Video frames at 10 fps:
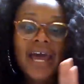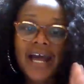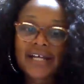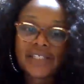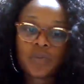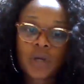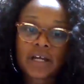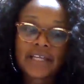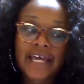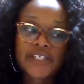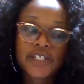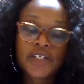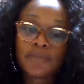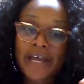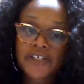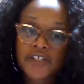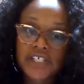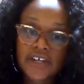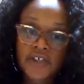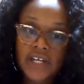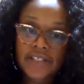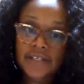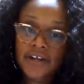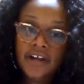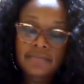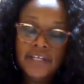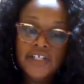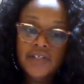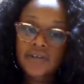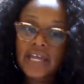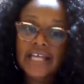as well as to Pastor Sarah Jakes and her ministry,